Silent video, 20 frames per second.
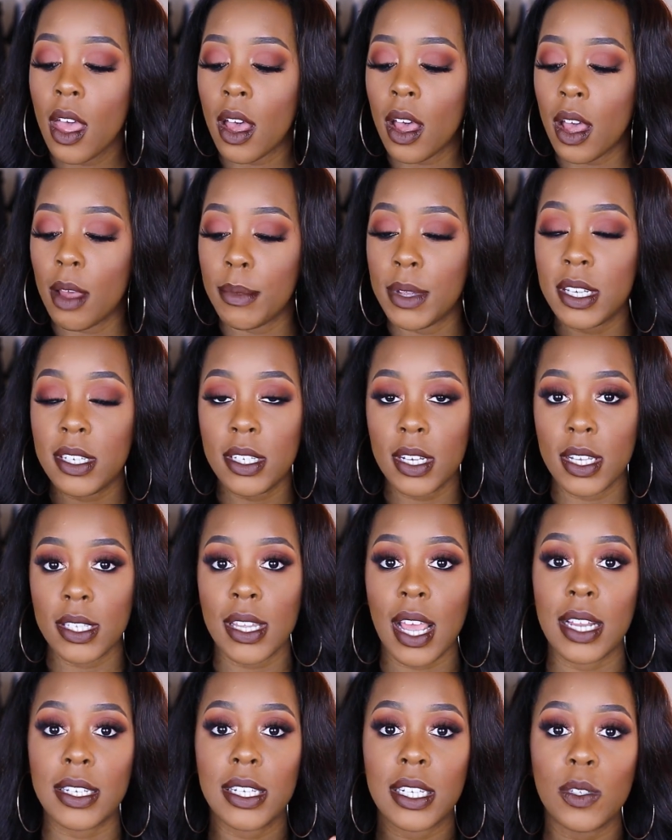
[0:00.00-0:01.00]
Um, it's just,
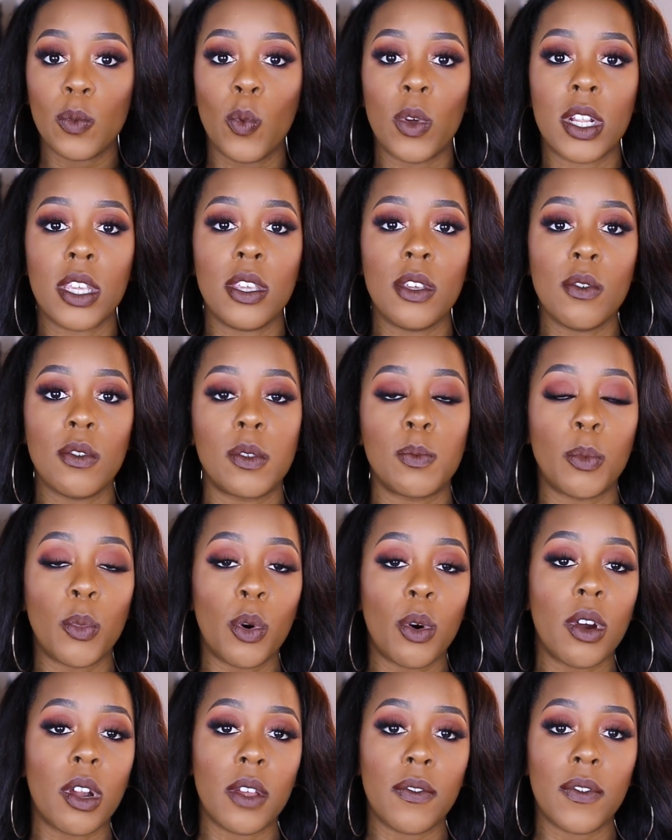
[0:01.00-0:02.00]
I just want to use more